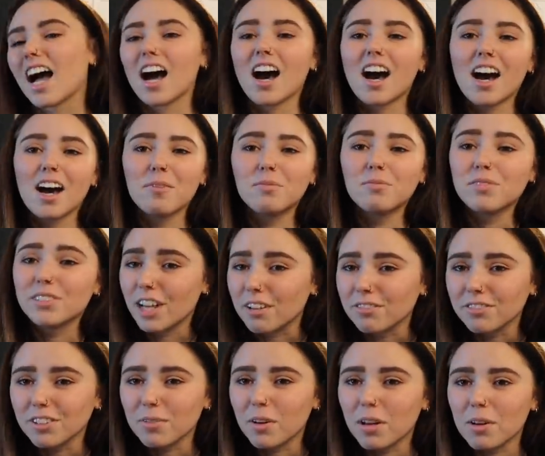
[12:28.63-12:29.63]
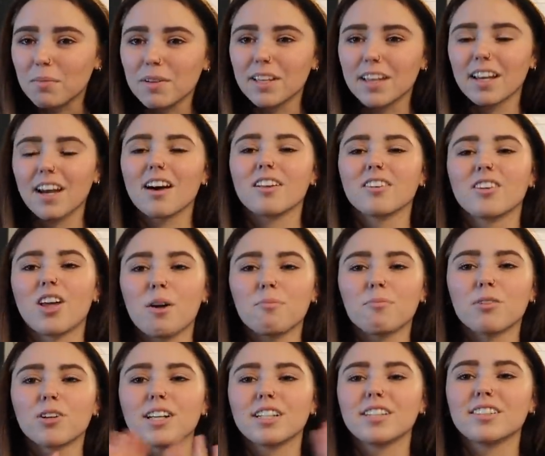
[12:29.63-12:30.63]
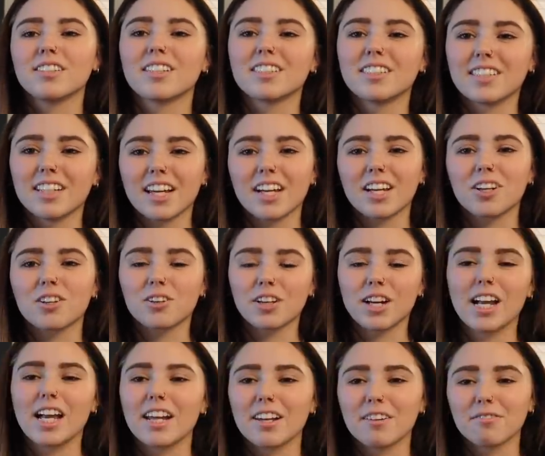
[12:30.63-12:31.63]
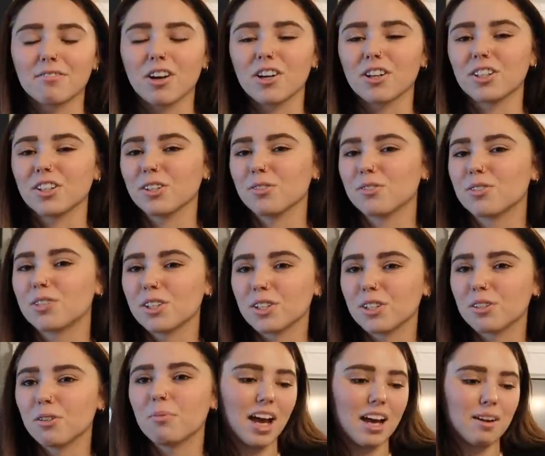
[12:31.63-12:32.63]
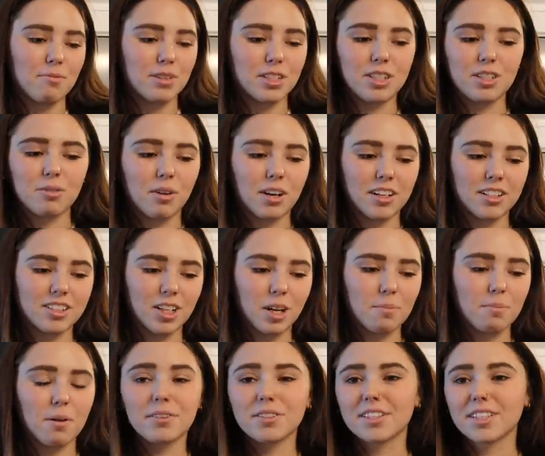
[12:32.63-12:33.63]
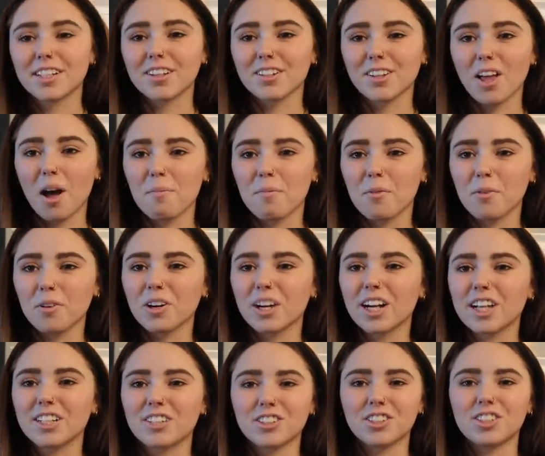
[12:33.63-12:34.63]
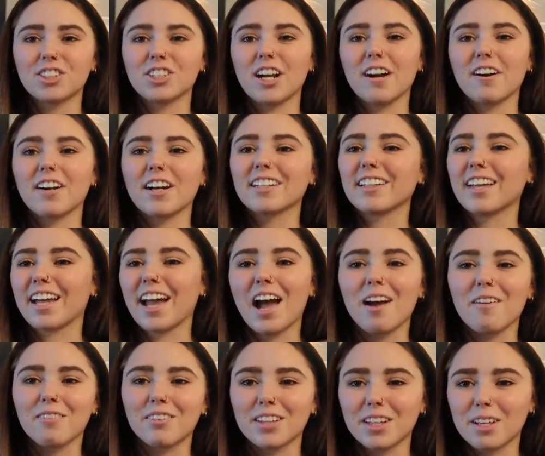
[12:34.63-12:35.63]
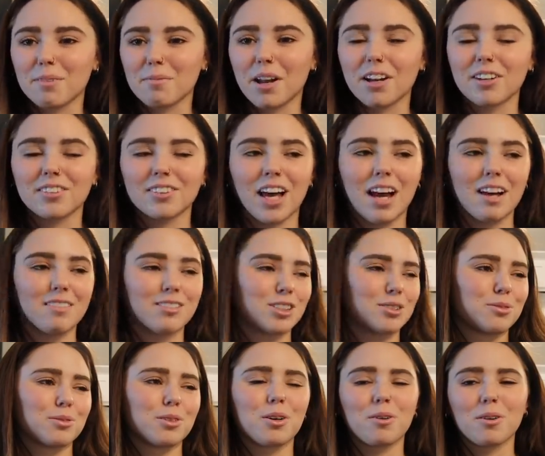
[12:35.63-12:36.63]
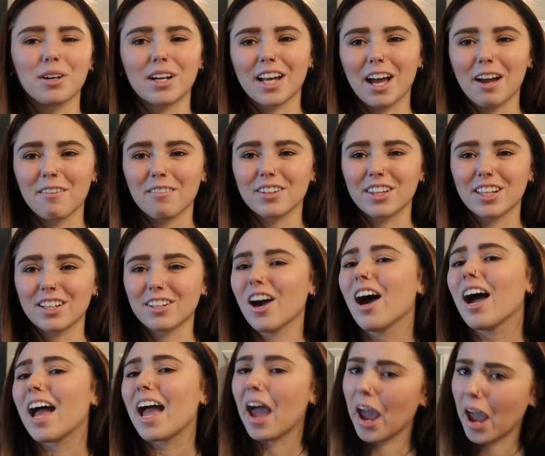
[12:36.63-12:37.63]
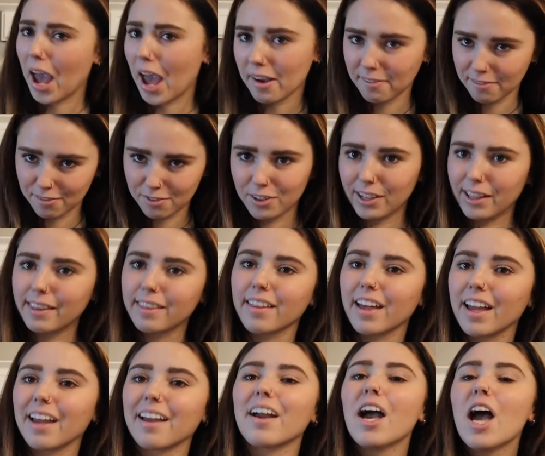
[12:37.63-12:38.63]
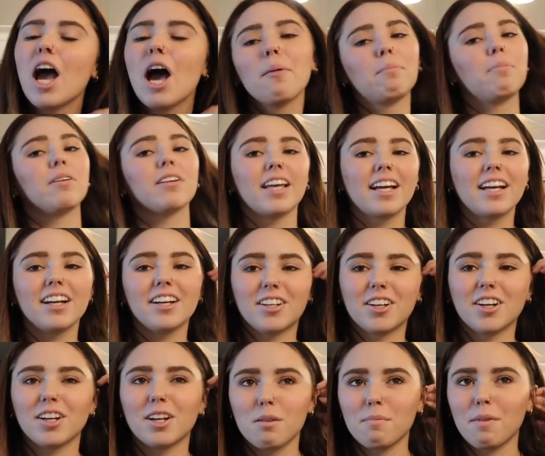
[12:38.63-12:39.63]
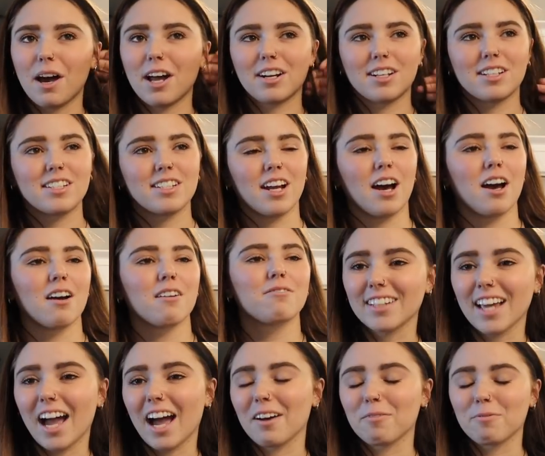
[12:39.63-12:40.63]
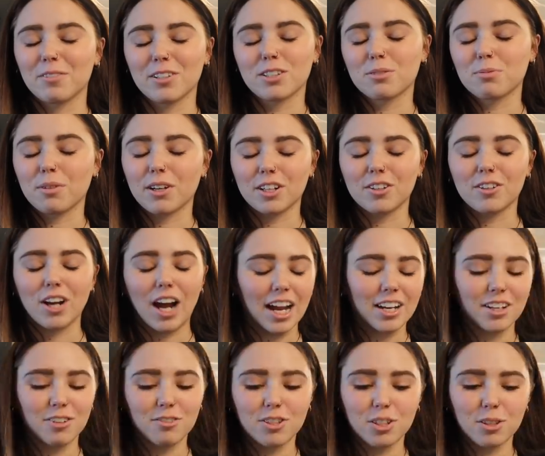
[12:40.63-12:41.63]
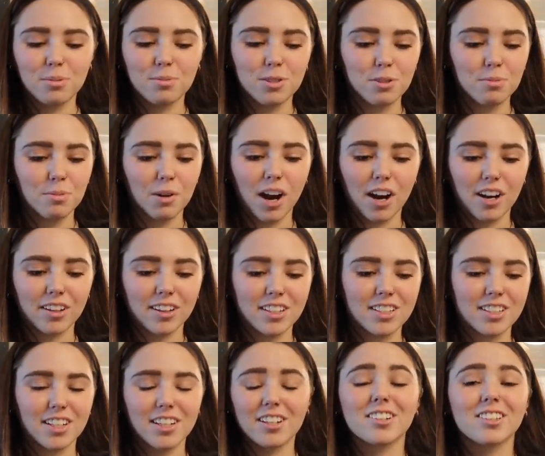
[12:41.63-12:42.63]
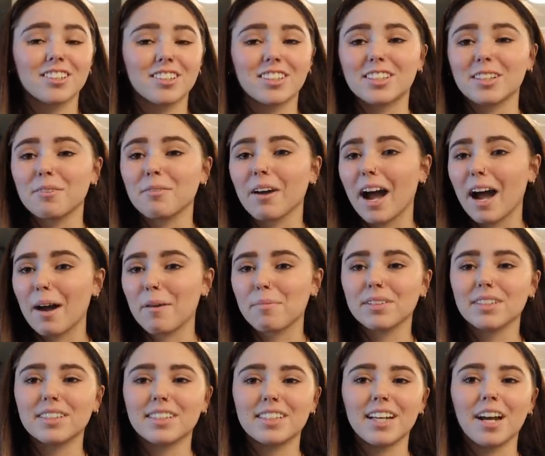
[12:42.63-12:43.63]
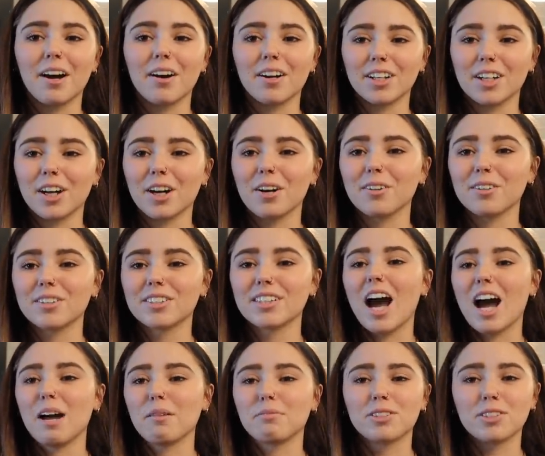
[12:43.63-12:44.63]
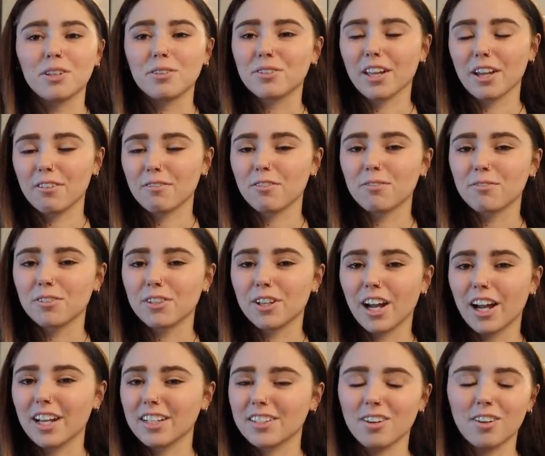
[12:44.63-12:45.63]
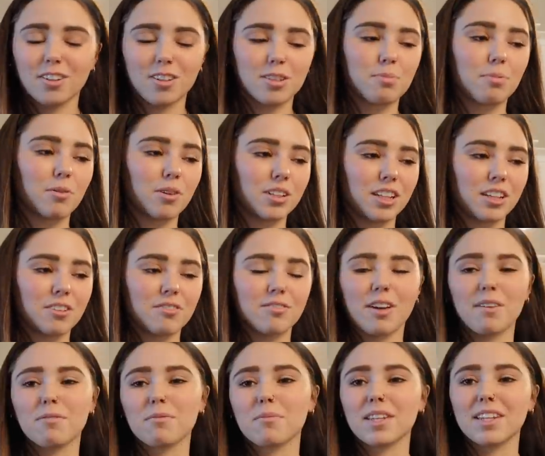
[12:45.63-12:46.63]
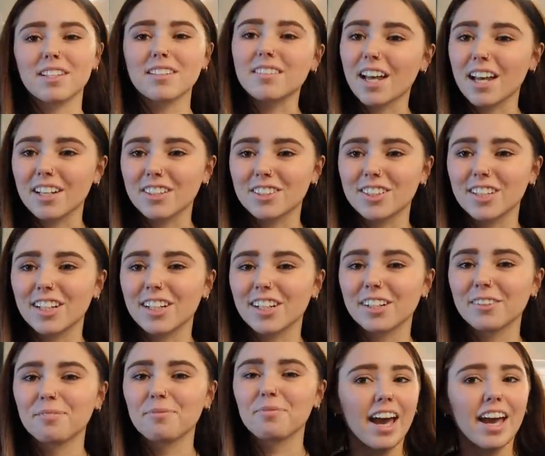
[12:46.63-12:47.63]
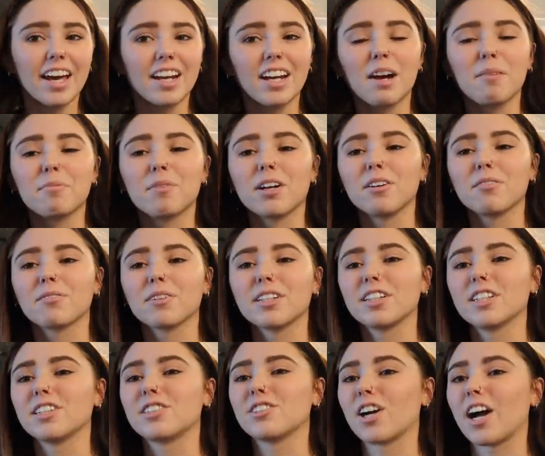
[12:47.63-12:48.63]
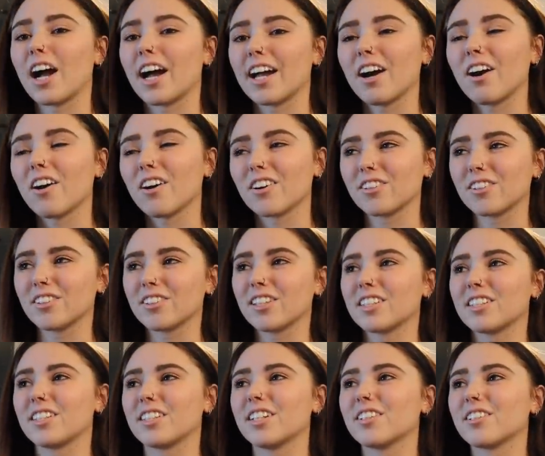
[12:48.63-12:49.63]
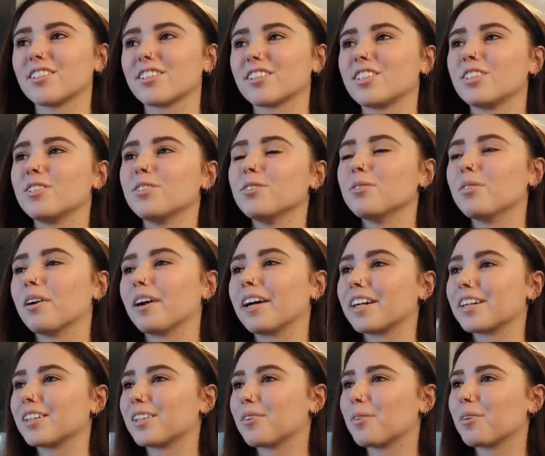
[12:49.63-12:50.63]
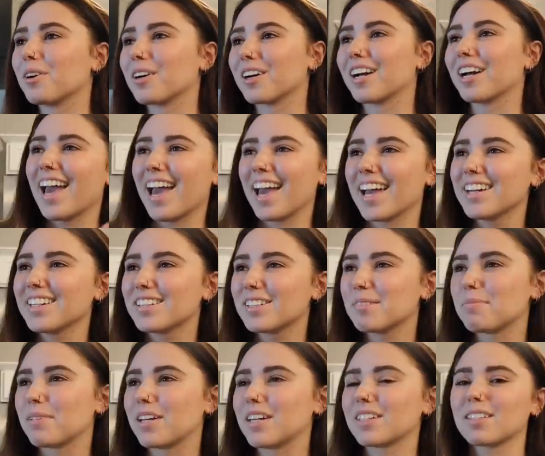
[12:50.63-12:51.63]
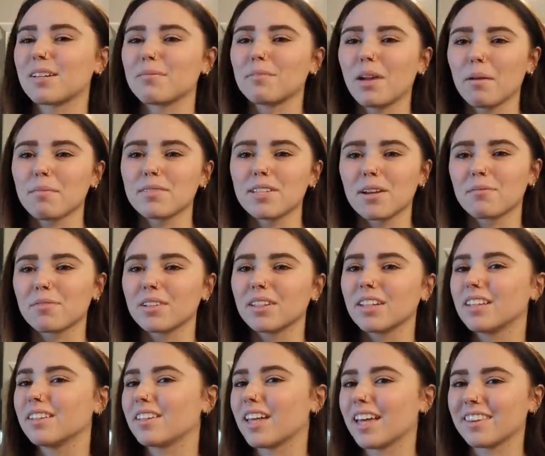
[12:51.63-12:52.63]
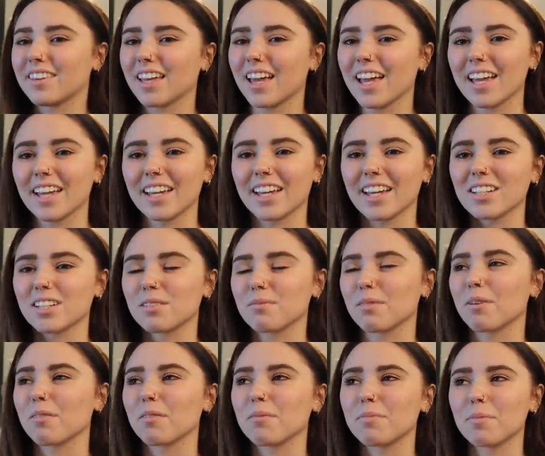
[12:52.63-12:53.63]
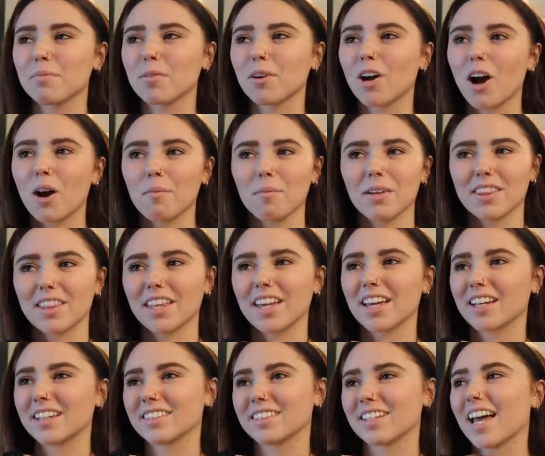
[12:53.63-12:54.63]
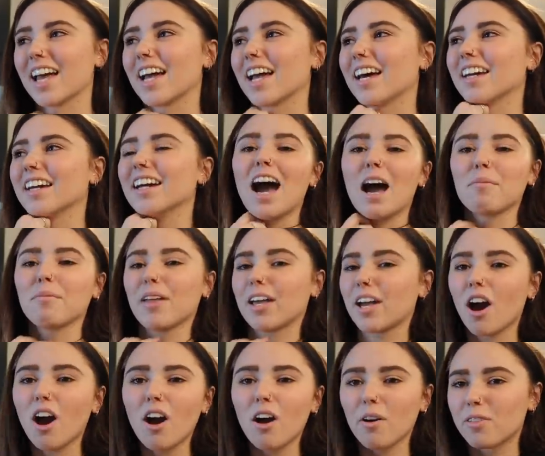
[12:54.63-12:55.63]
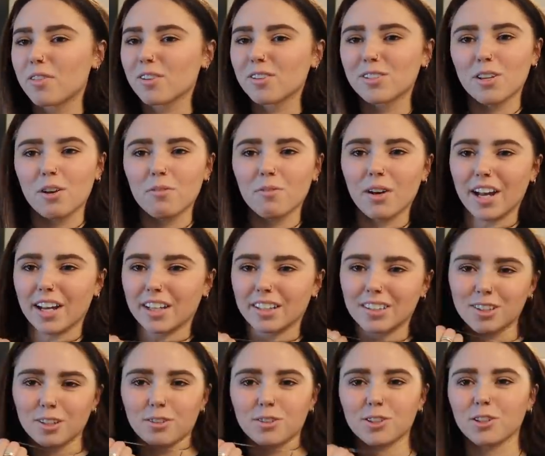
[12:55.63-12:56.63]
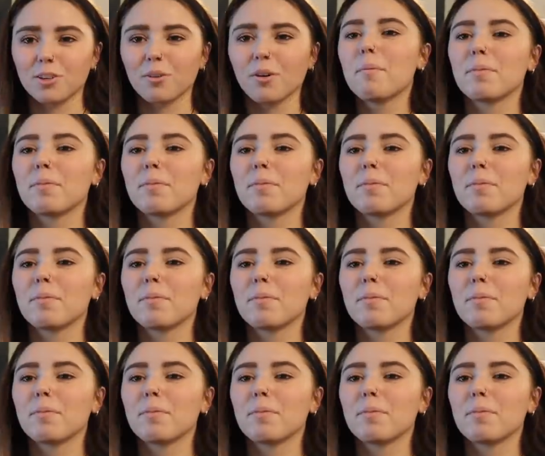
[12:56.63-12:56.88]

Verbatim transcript: Uh, definitely want to be a lot more consistent and creative on YouTube. We do want to start posting a lot more and just sharing like every everything about our lives, just recording everything. Not everything, but like a good amount of stuff. Yeah, we just want to grind YouTube super hard this year and see what happens, see how it goes. I'm so thankful for you guys and all the support that you've given me this last year. And I'm gonna really try harder this year to ignore hate because sometimes I really let the hate get to me when people comment things and I'm like, oh, they're so right, it's so true.